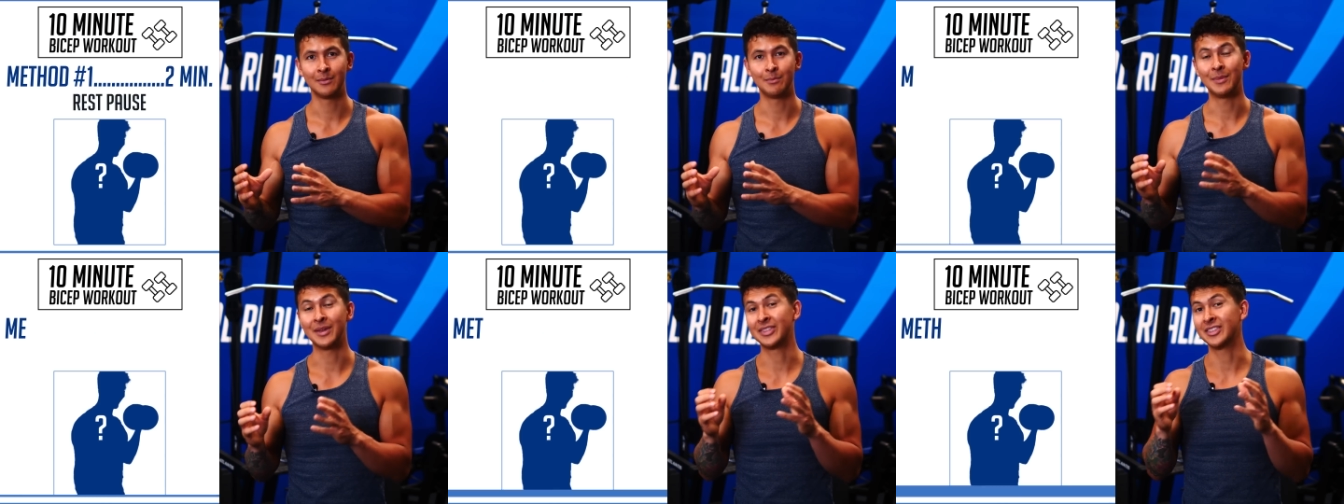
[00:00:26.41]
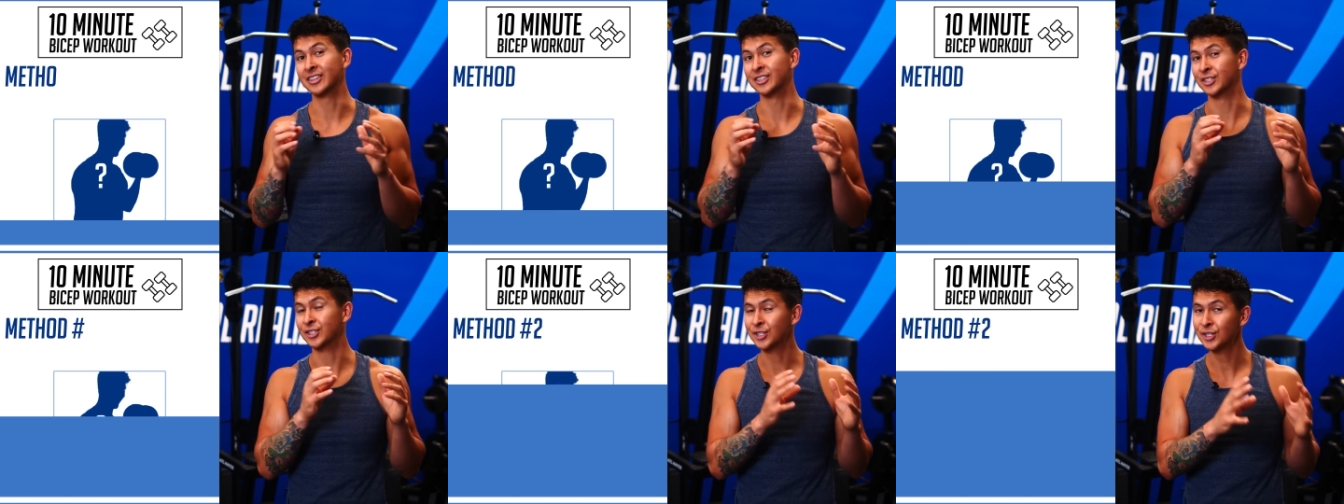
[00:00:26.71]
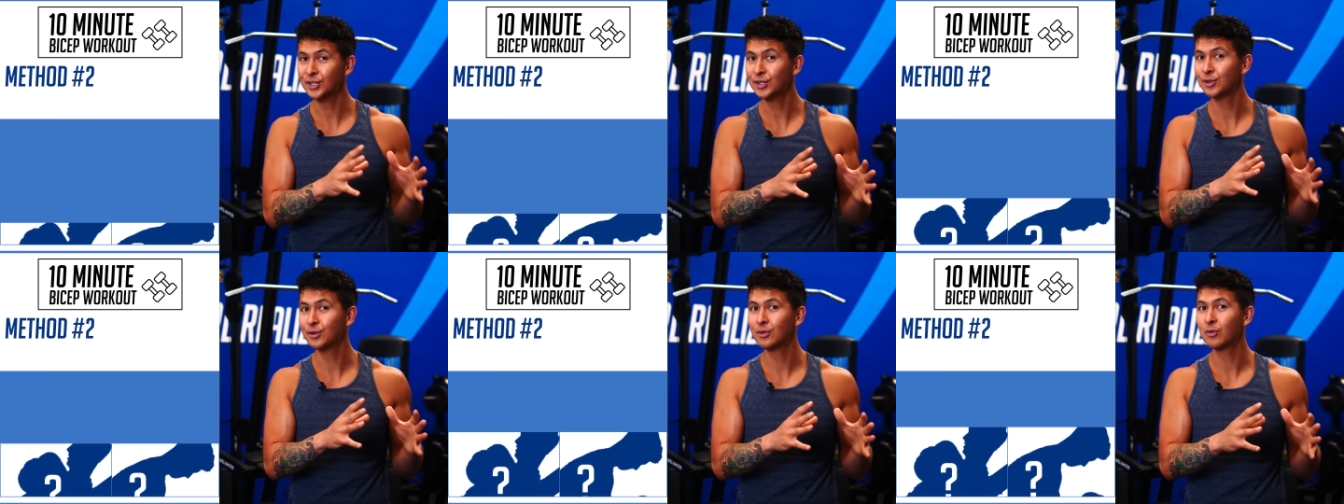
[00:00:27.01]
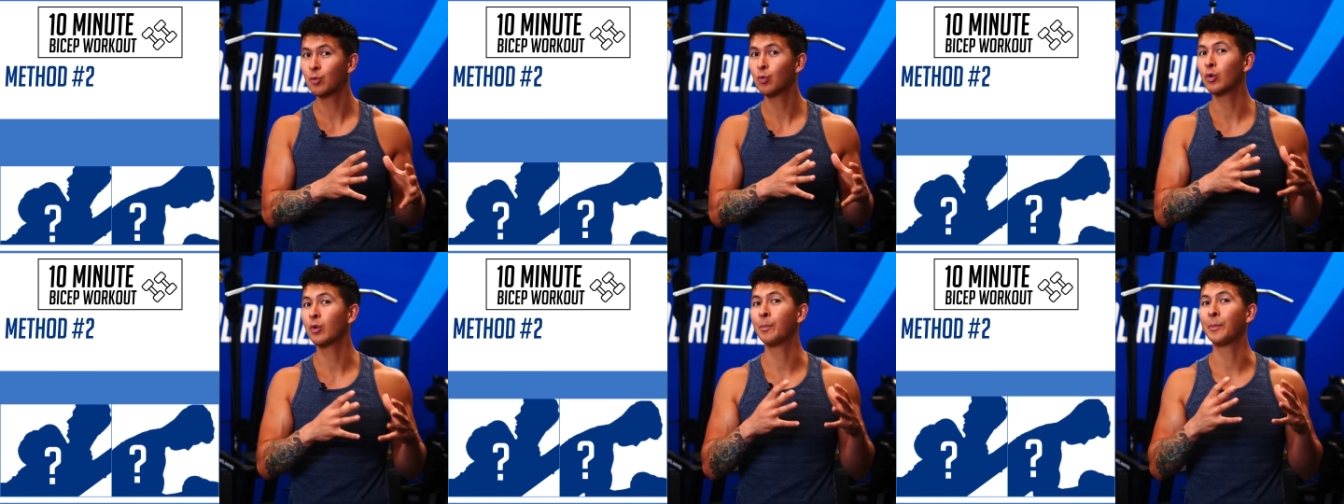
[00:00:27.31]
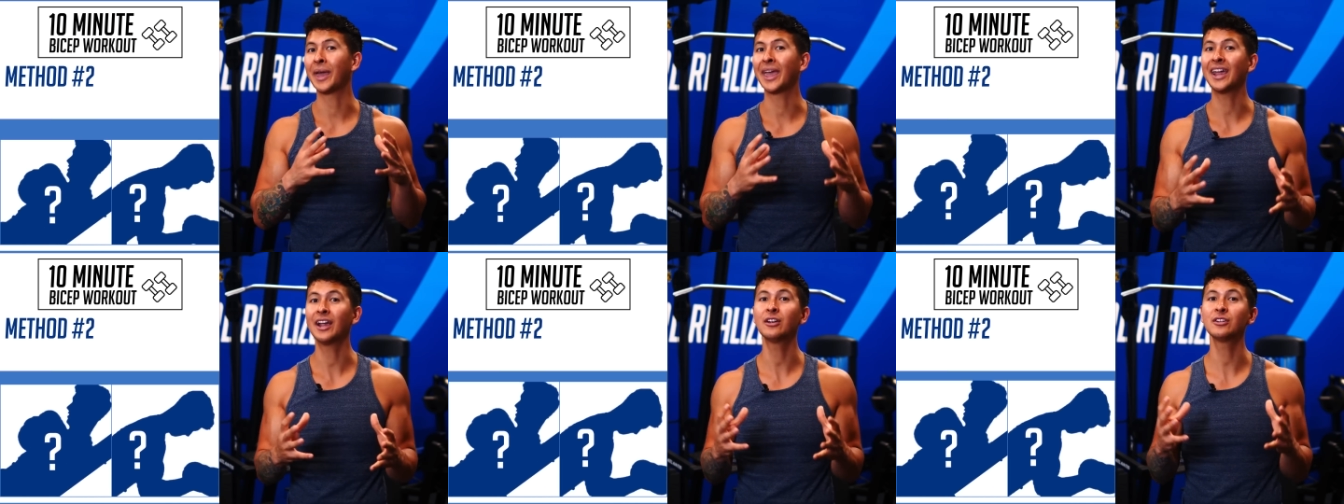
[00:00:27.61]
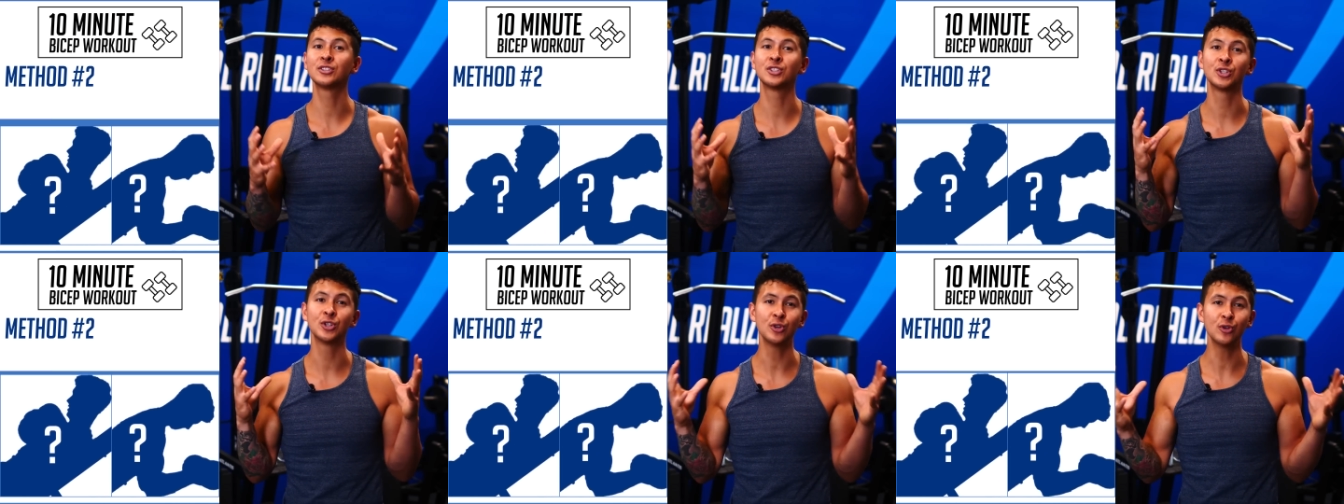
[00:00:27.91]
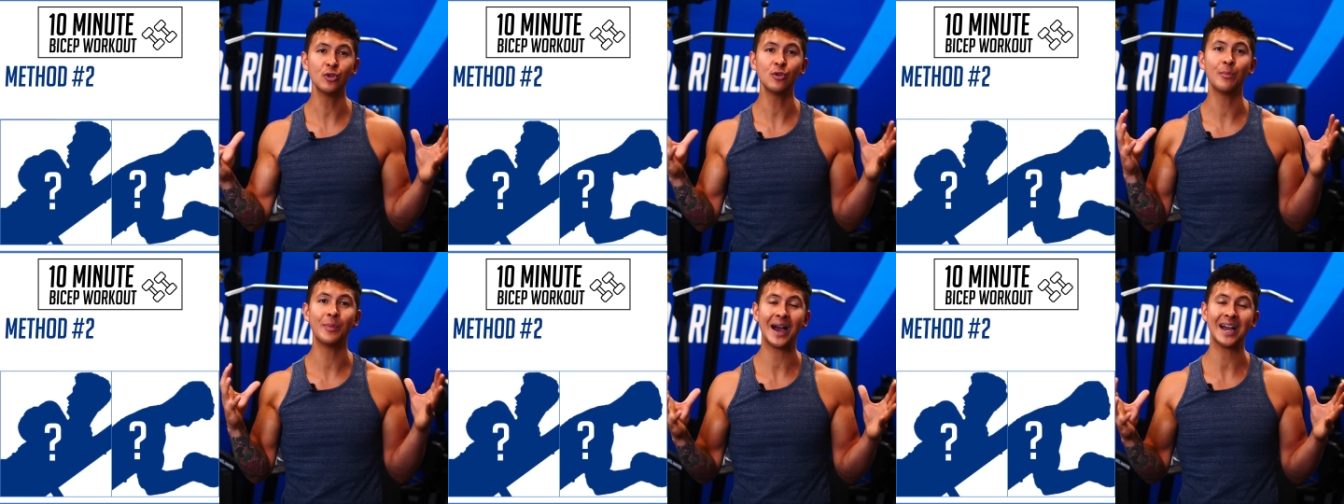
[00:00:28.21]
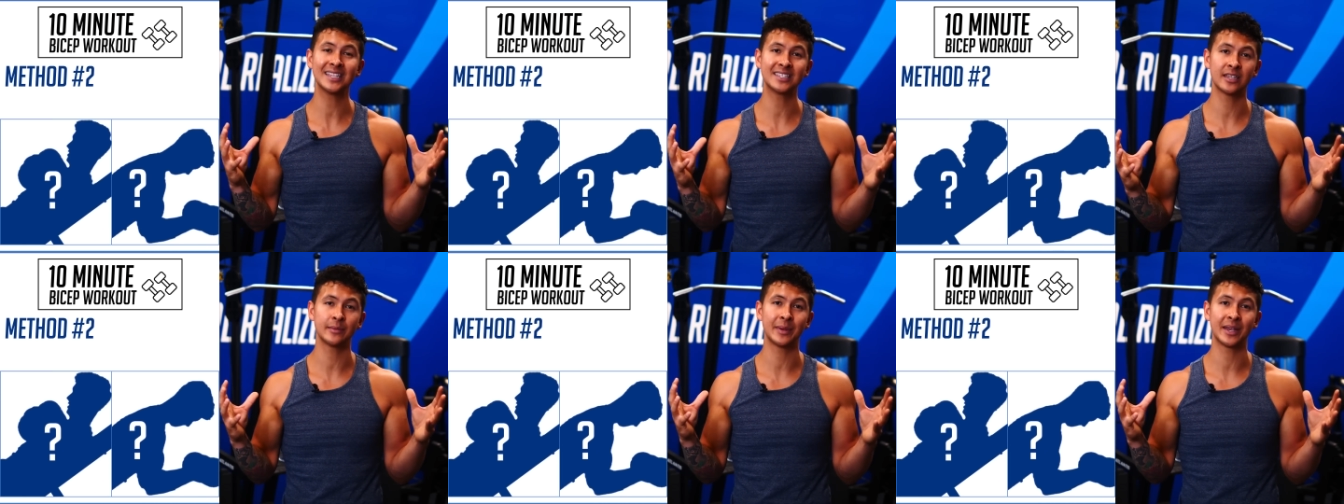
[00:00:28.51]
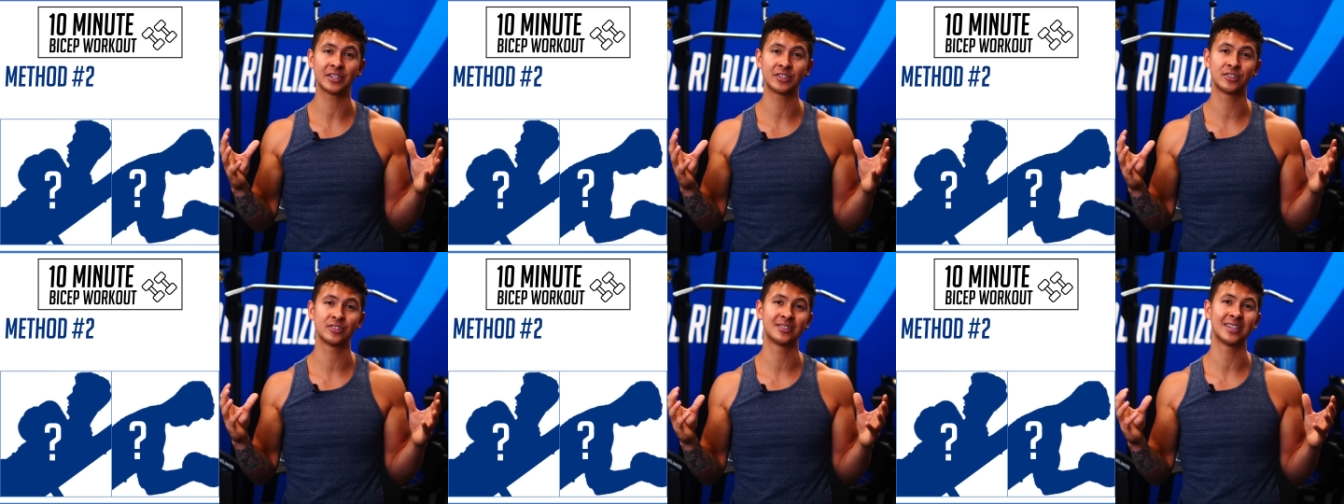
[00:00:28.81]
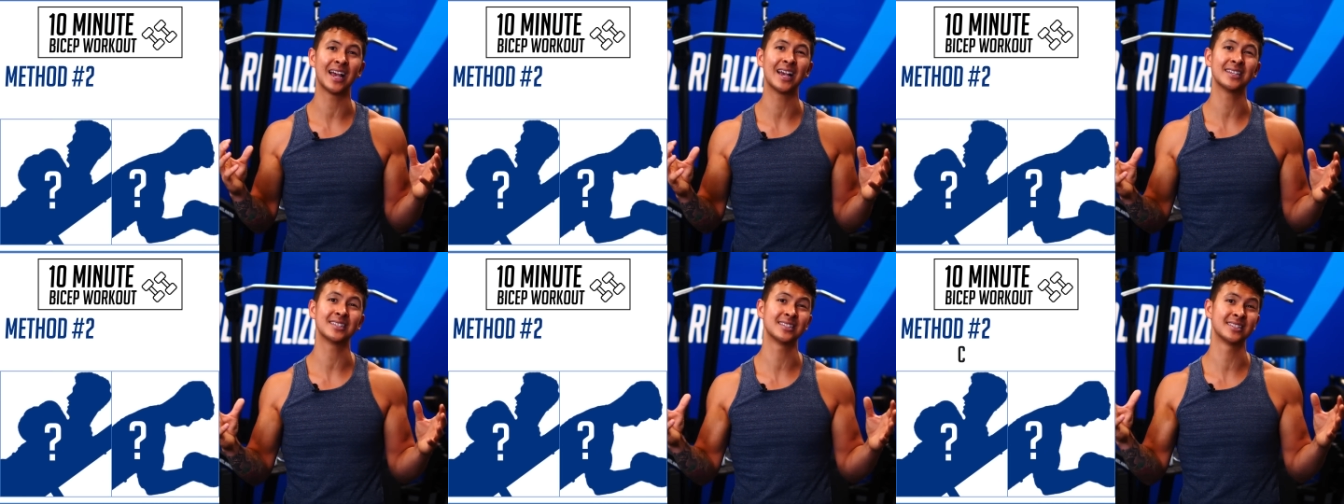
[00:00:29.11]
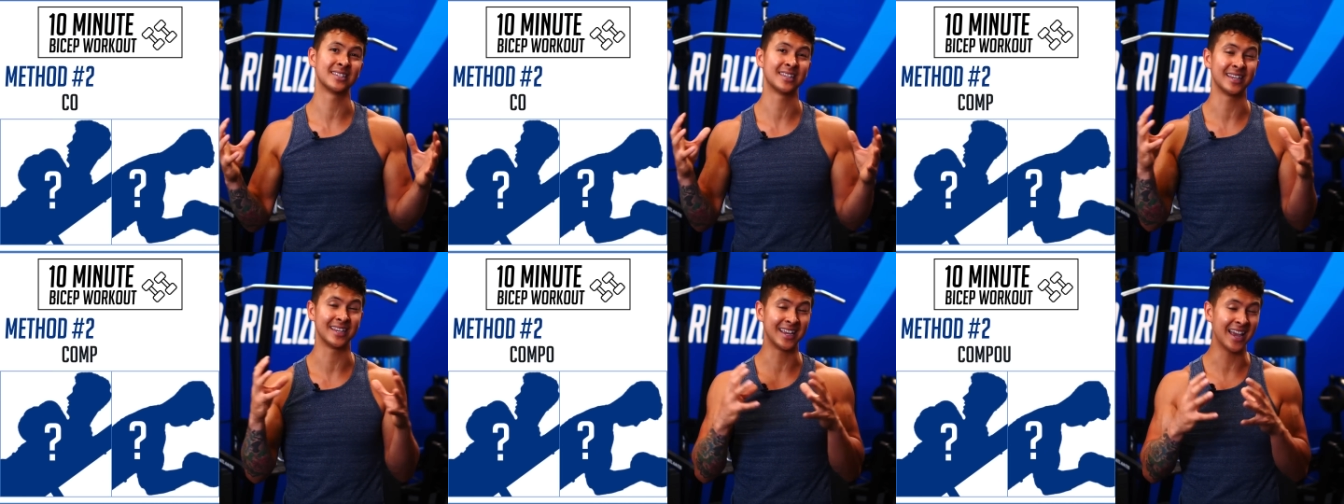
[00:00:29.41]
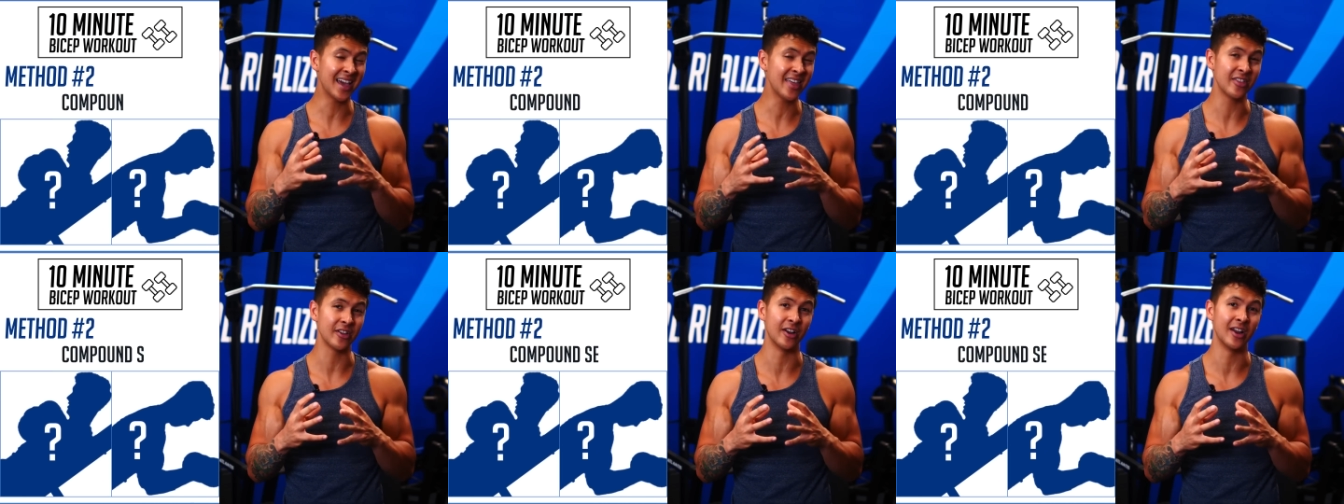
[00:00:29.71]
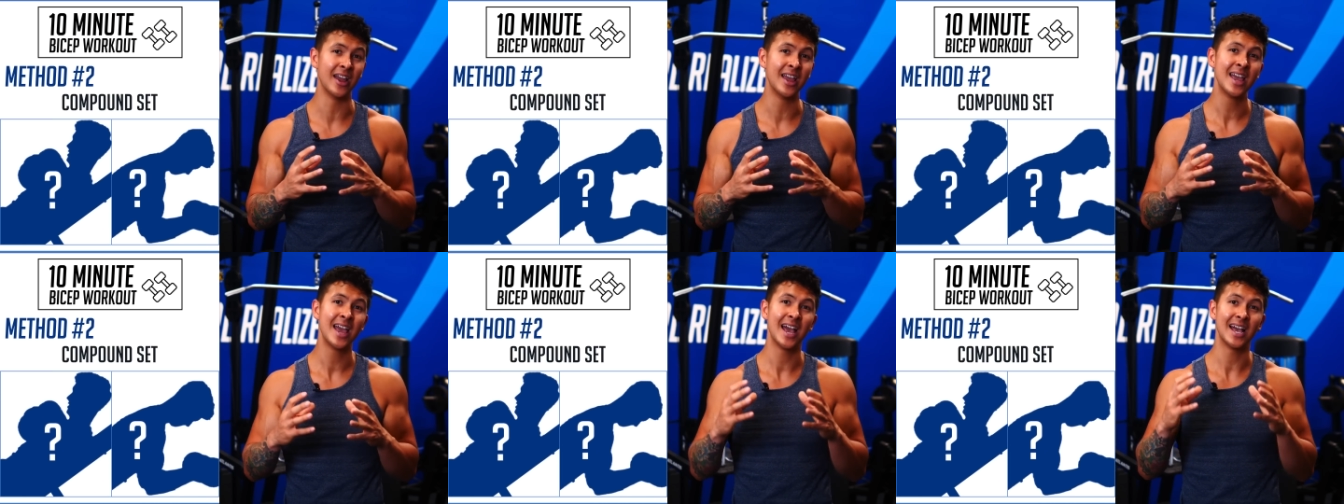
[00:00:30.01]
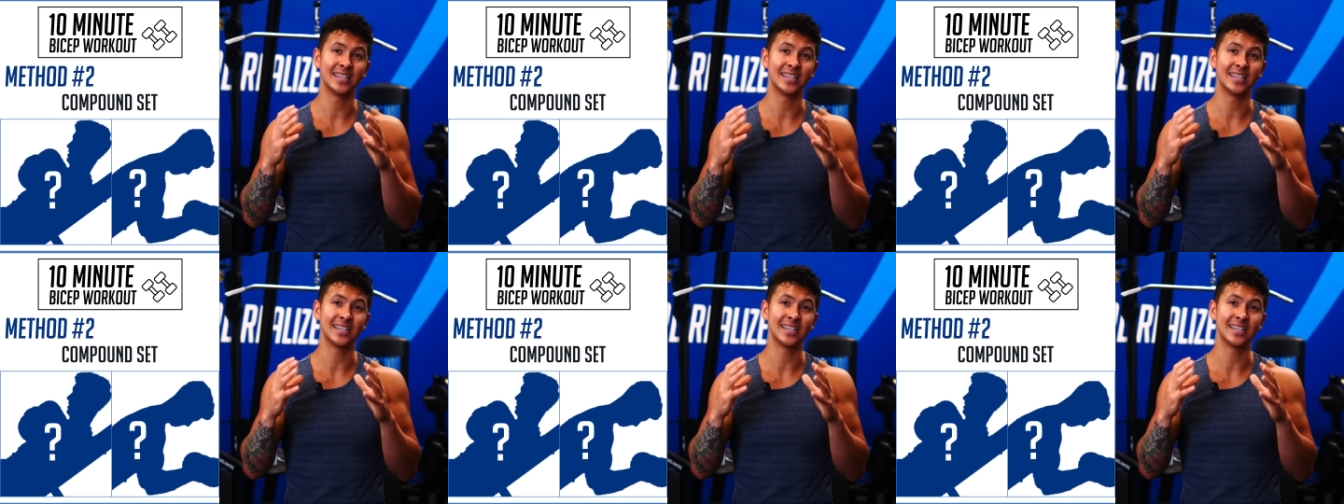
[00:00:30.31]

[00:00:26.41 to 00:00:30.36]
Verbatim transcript: Method two will pair two bicep exercises together